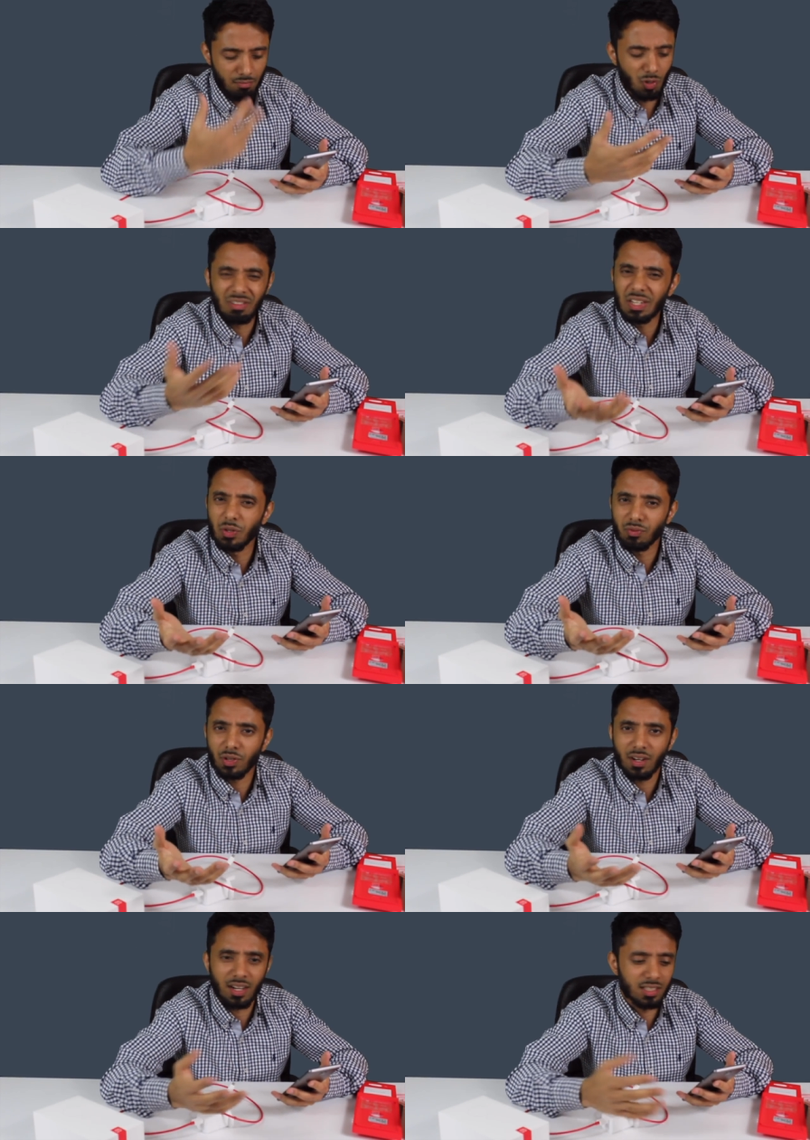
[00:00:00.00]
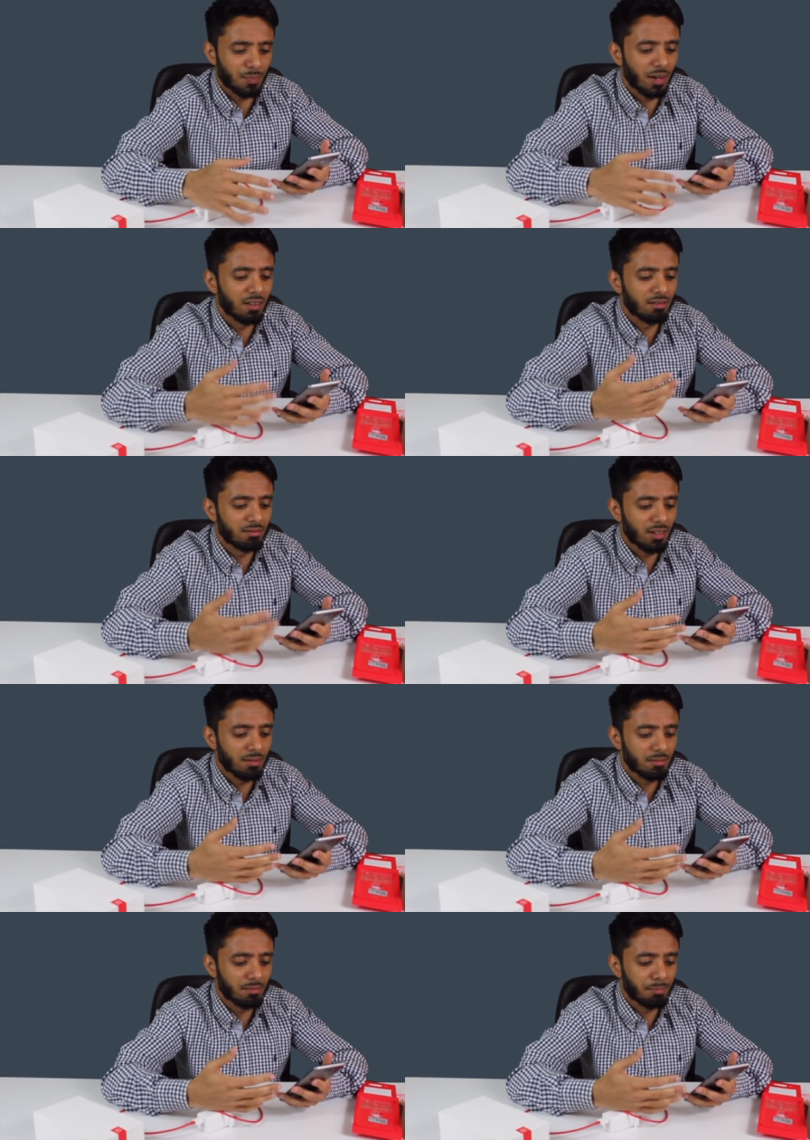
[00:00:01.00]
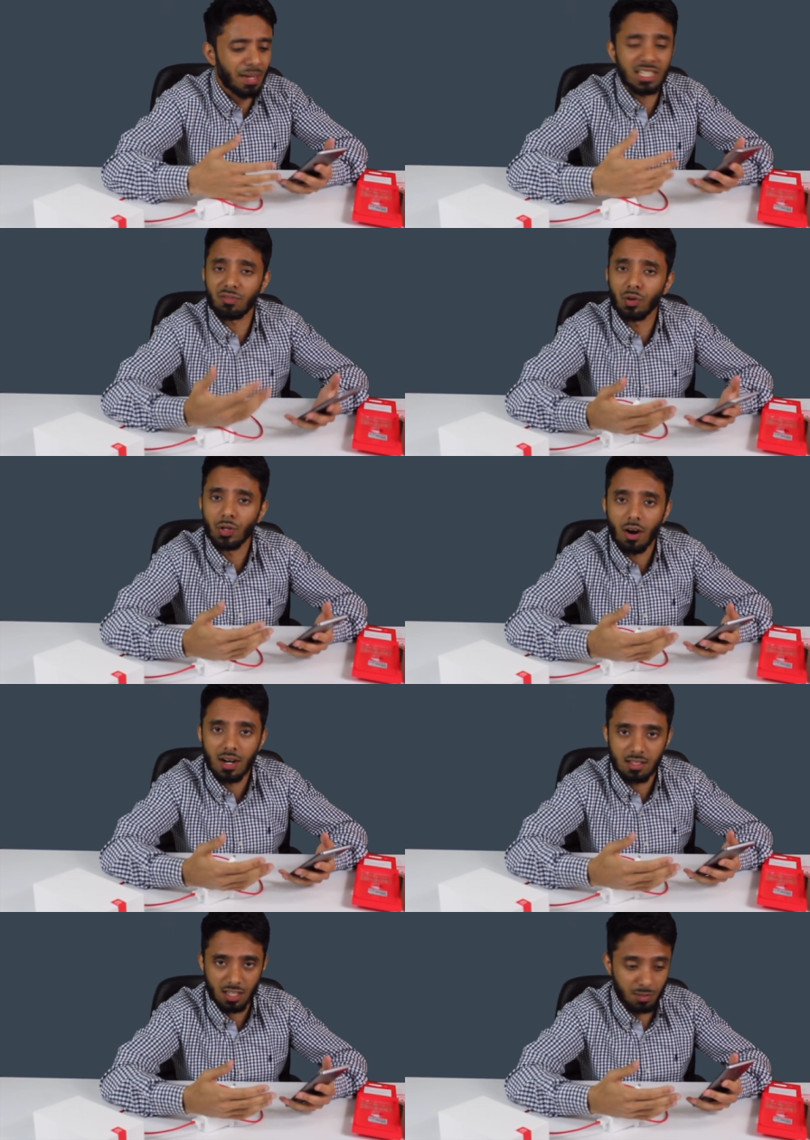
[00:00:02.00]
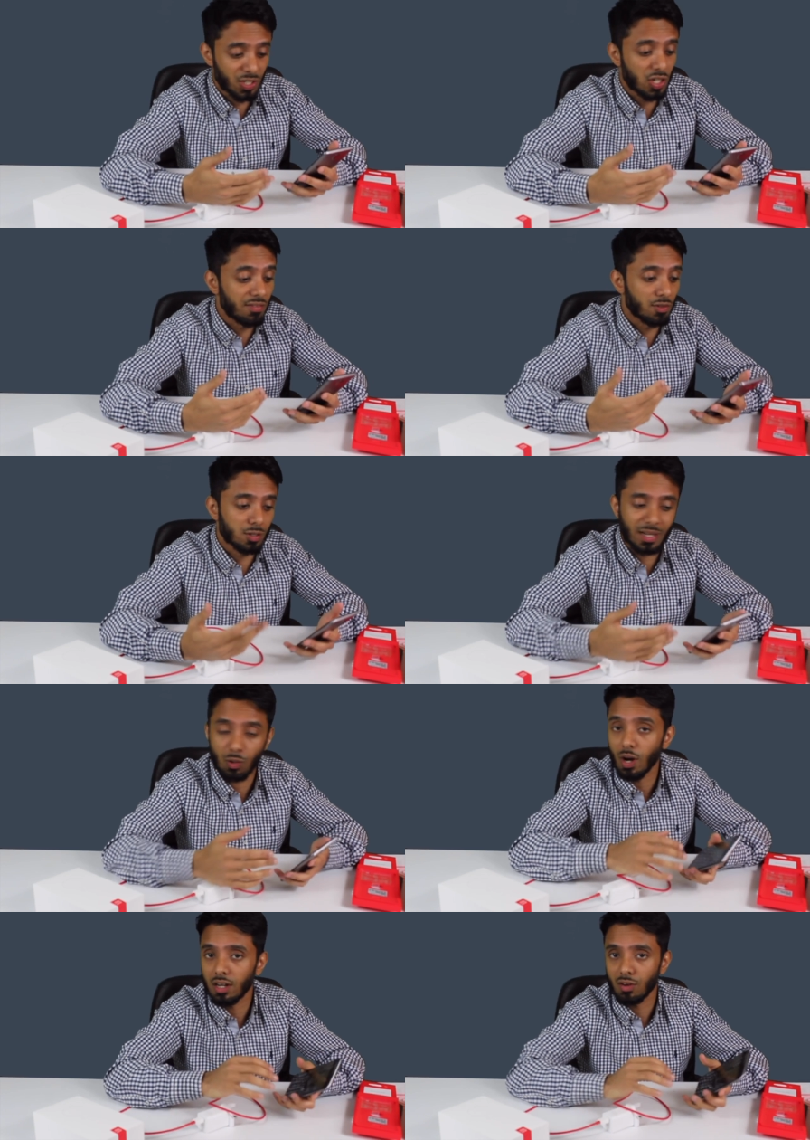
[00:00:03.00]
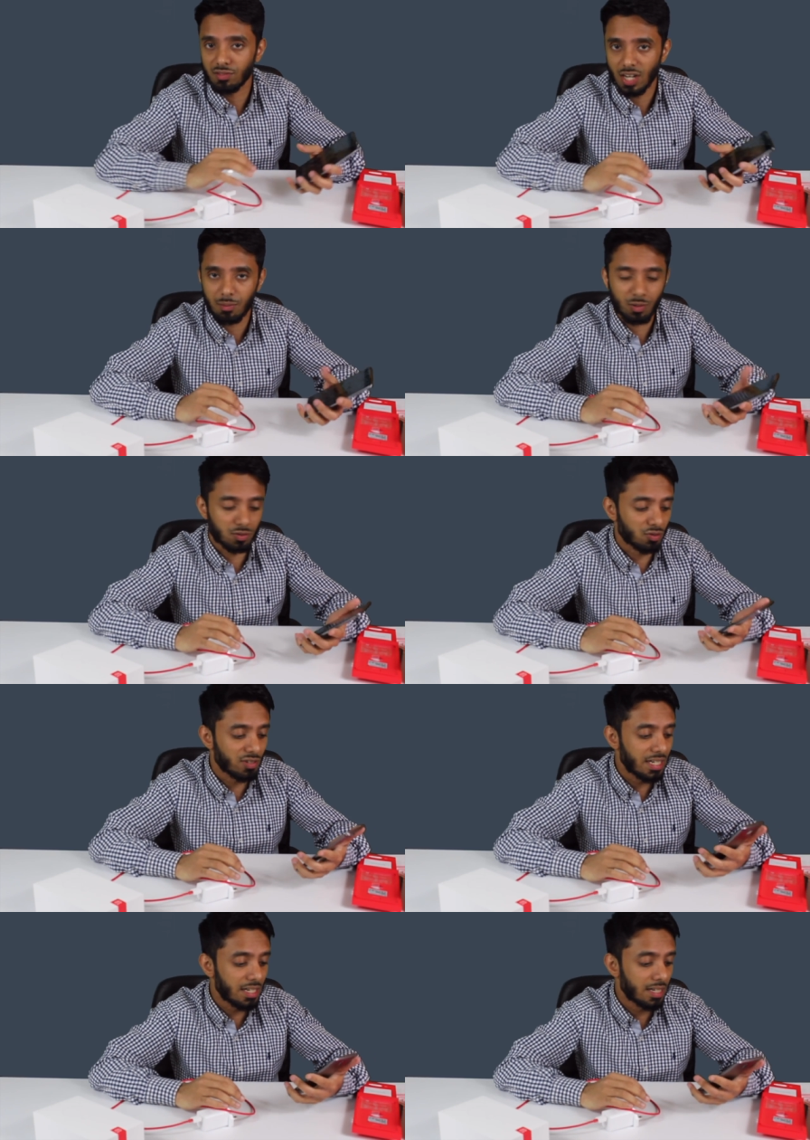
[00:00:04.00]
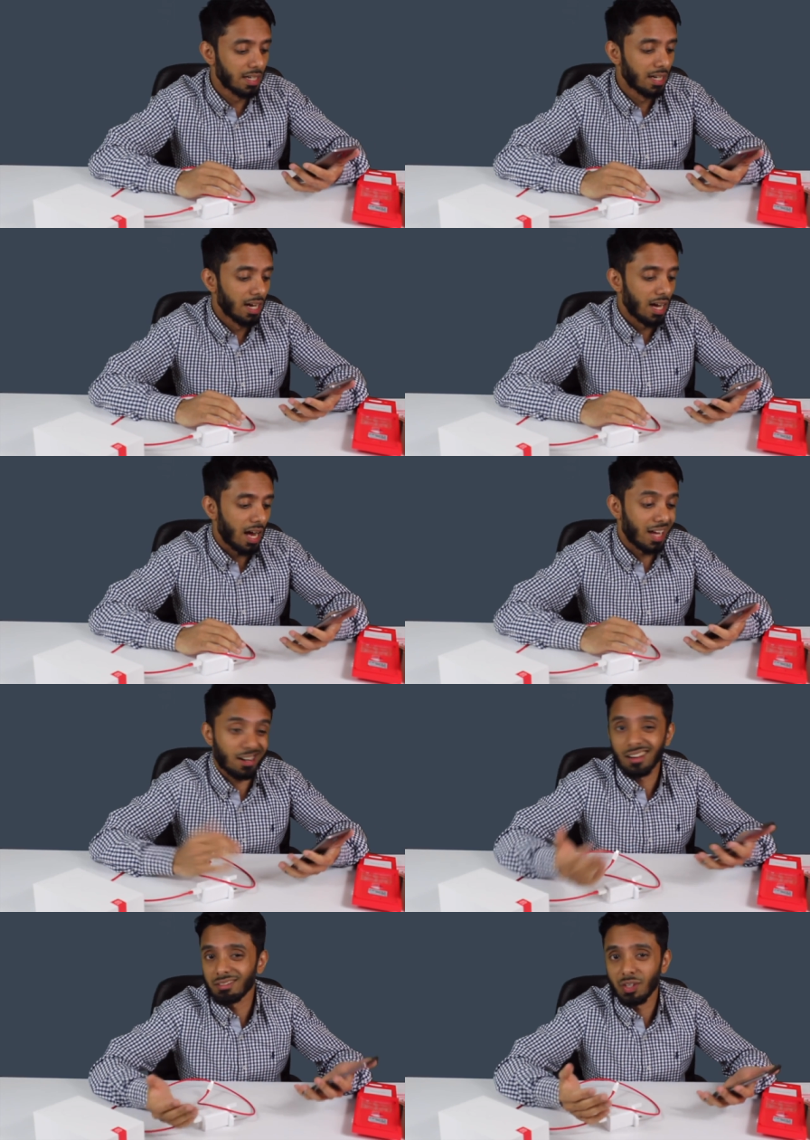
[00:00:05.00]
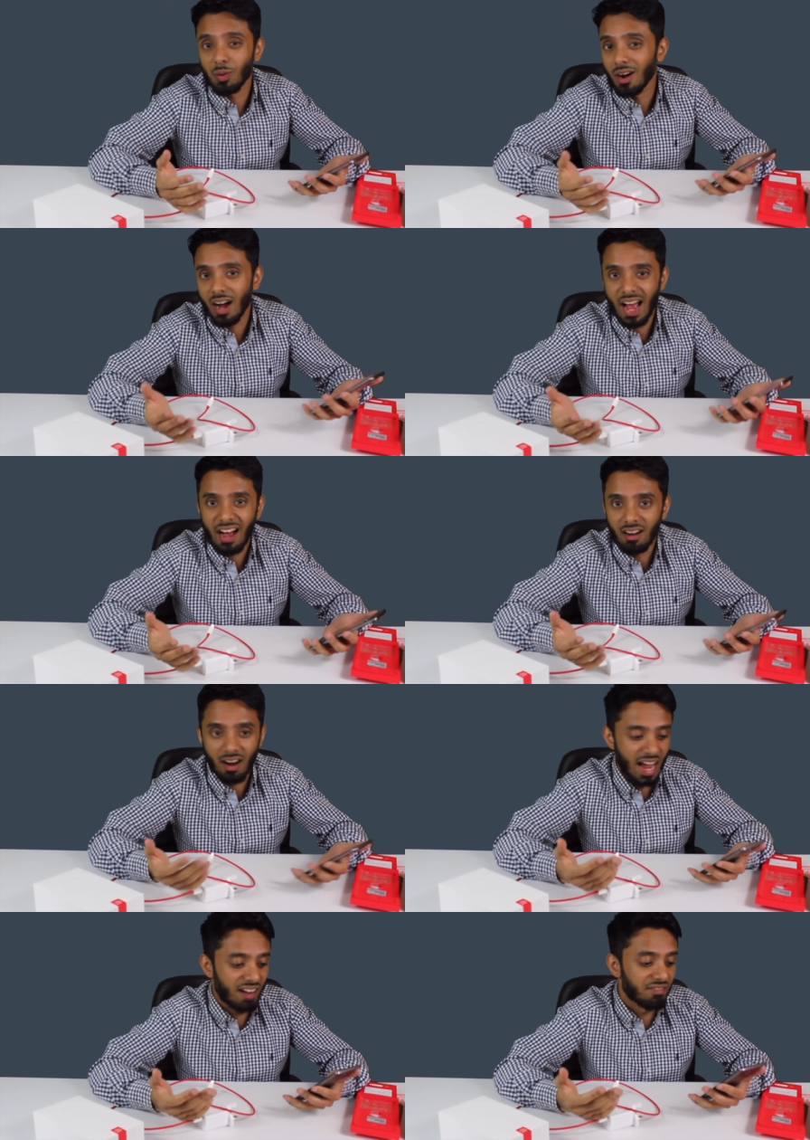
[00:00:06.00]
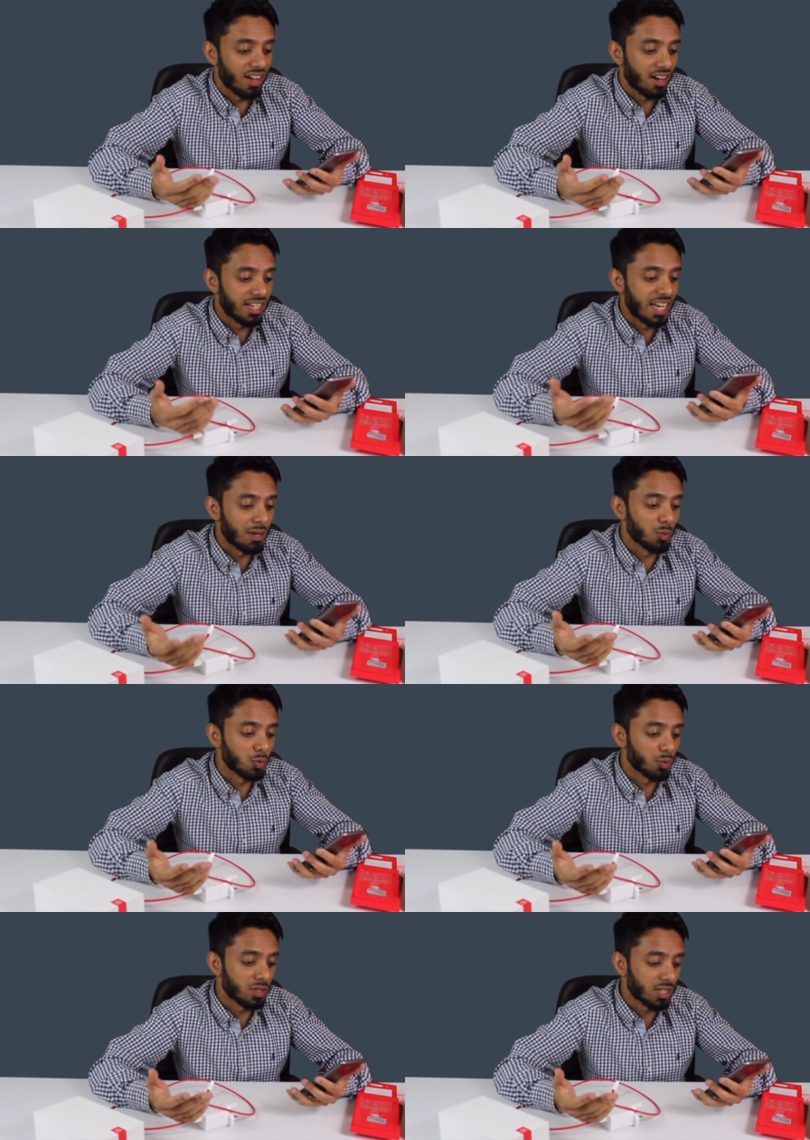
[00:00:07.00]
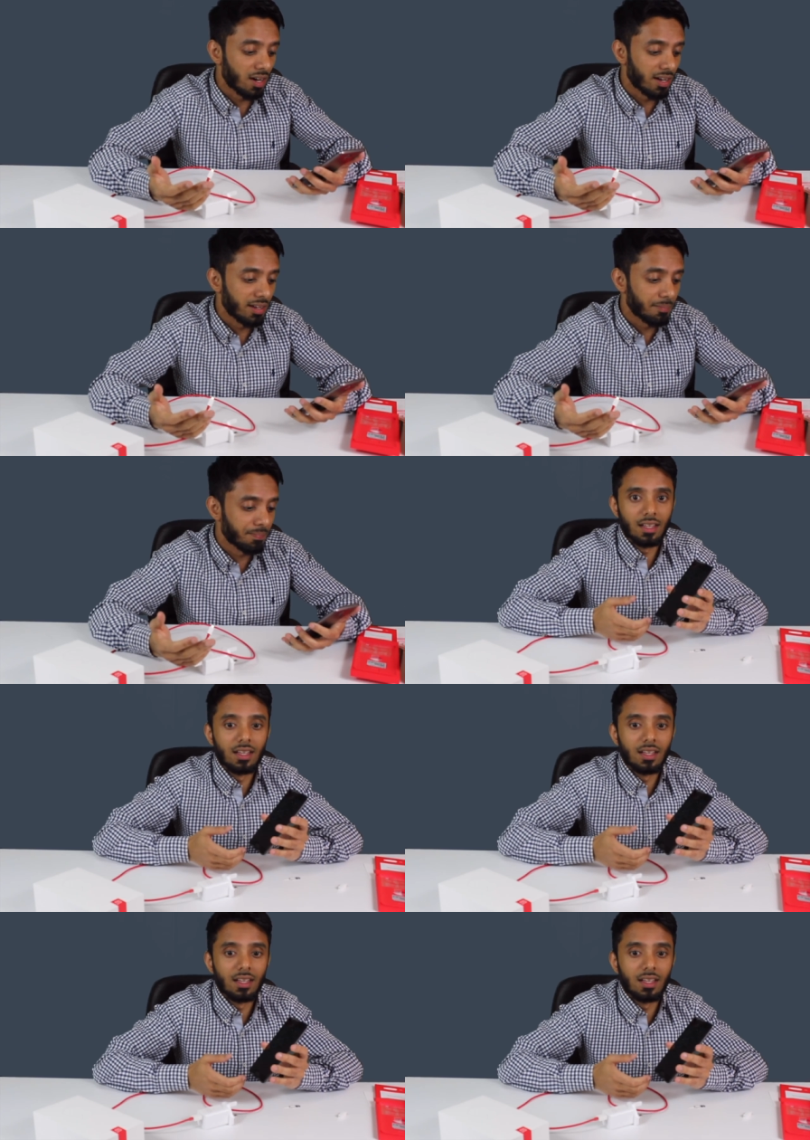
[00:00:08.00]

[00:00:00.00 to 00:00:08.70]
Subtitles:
Not really good for your eyes, but better for your eyes, especially if you spend quite a lot of time on screen. And I have that enabled all the time.